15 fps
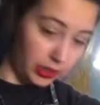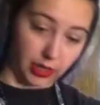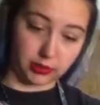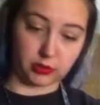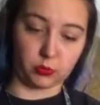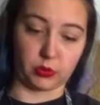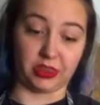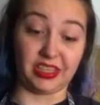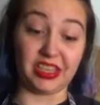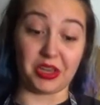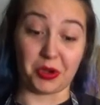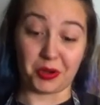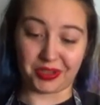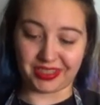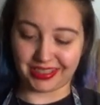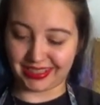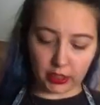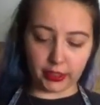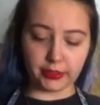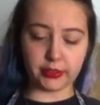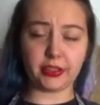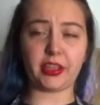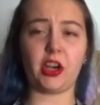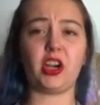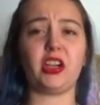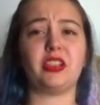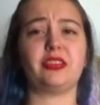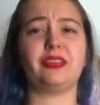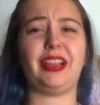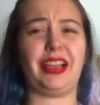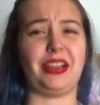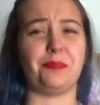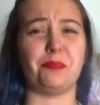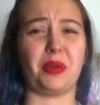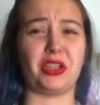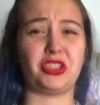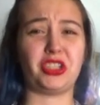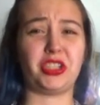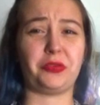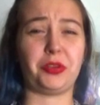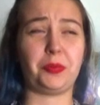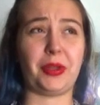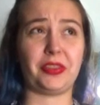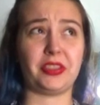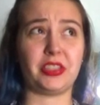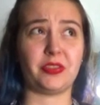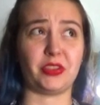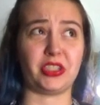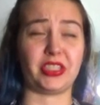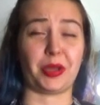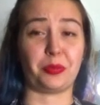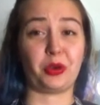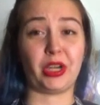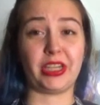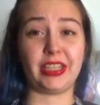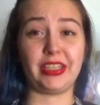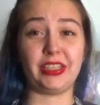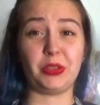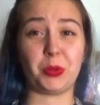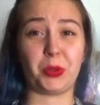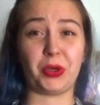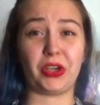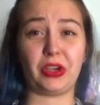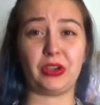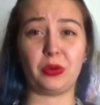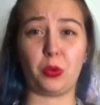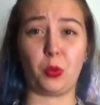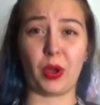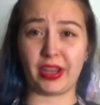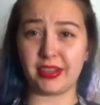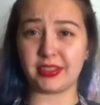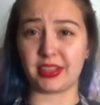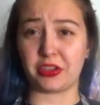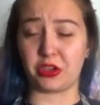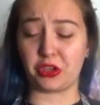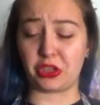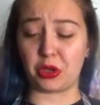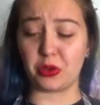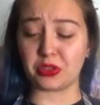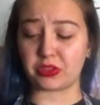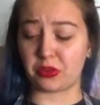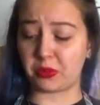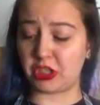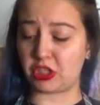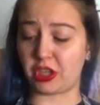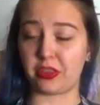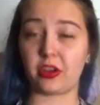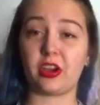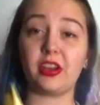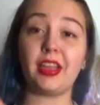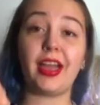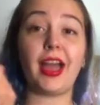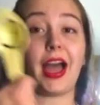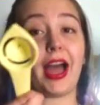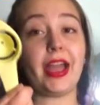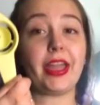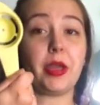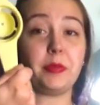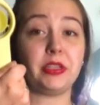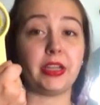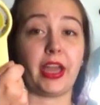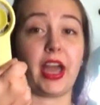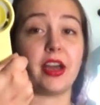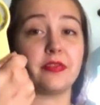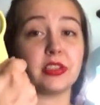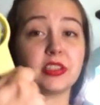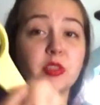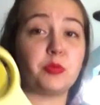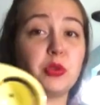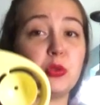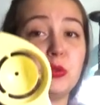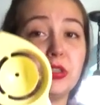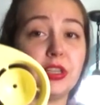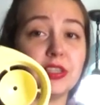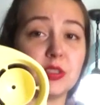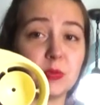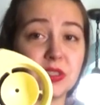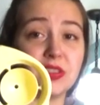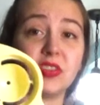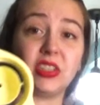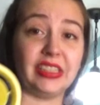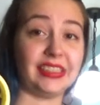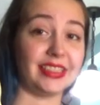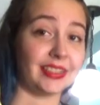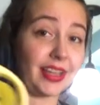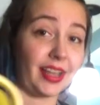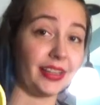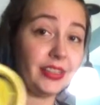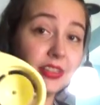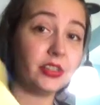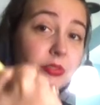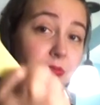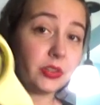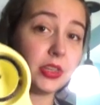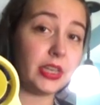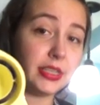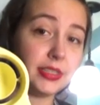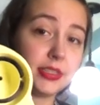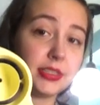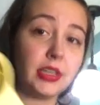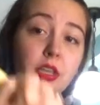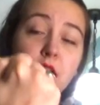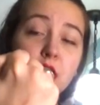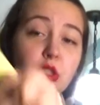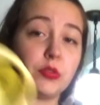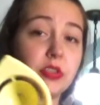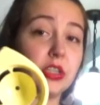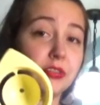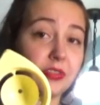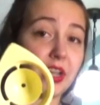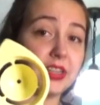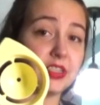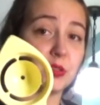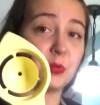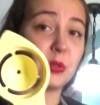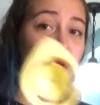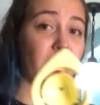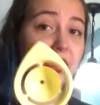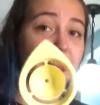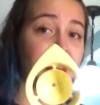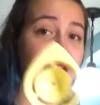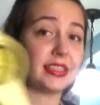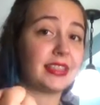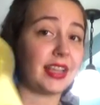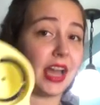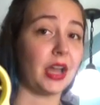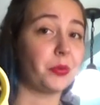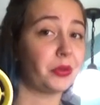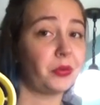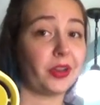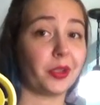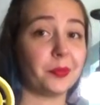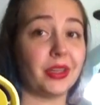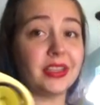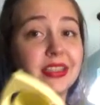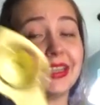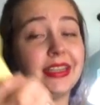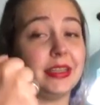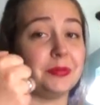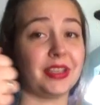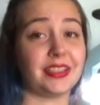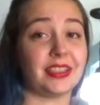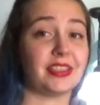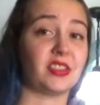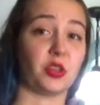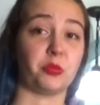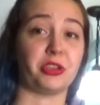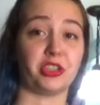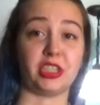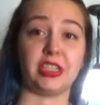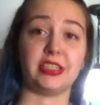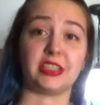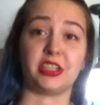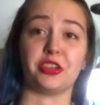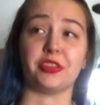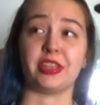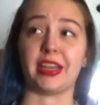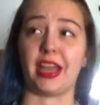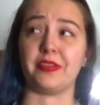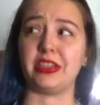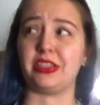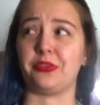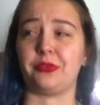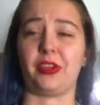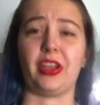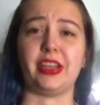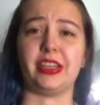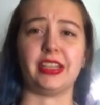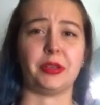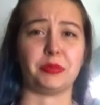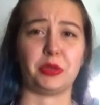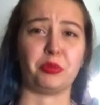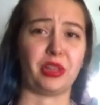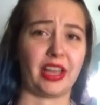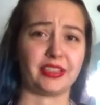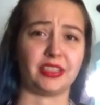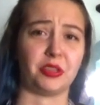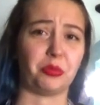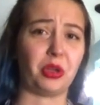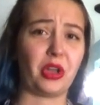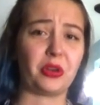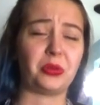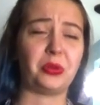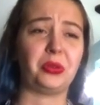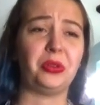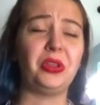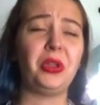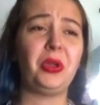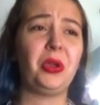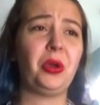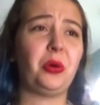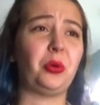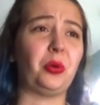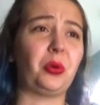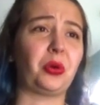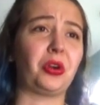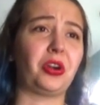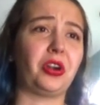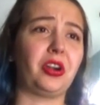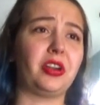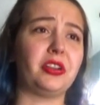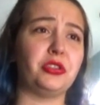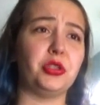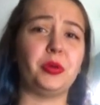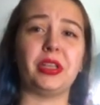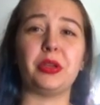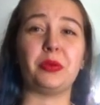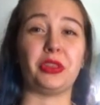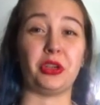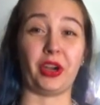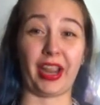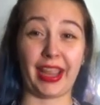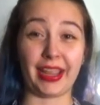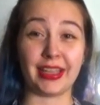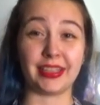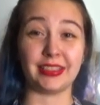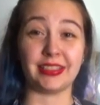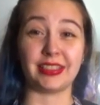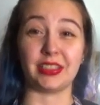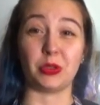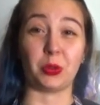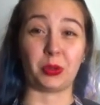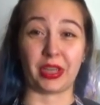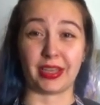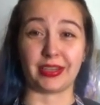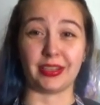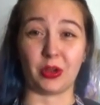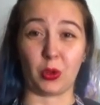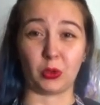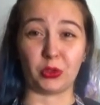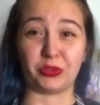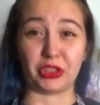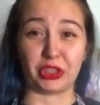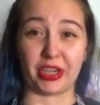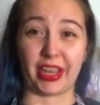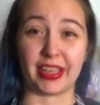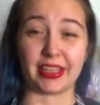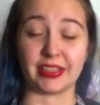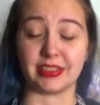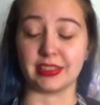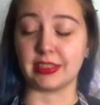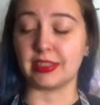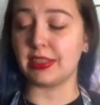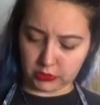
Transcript: Yes, with the yolks. And there are a bunch of different methods for separating your whites and your yolks from each other. I happen to have a spoon that is specifically designed for this. So if you can find a spoon like this, I would recommend it. It makes it so much easier than having to find an empty plastic bottle or doing it with your hands. You don't get it all over your hands.